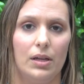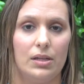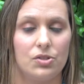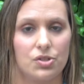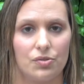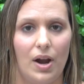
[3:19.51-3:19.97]

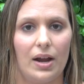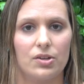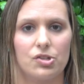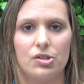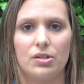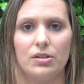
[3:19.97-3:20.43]

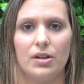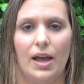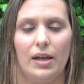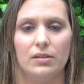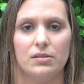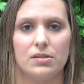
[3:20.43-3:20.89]
interaction
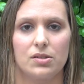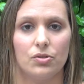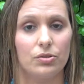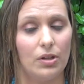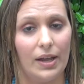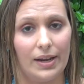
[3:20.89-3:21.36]
and
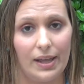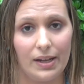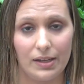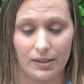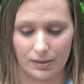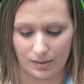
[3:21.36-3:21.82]
online
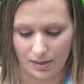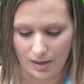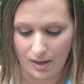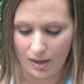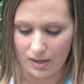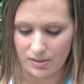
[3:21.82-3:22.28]
etiquette
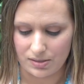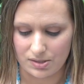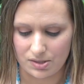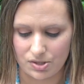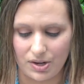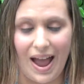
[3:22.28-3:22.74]

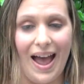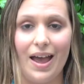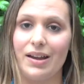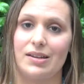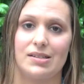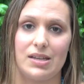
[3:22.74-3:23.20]
is to
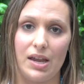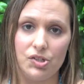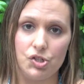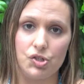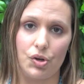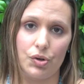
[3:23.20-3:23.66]
act
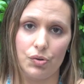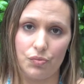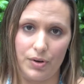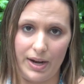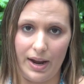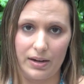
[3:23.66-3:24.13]
and don't
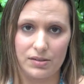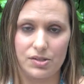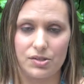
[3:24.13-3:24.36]
react.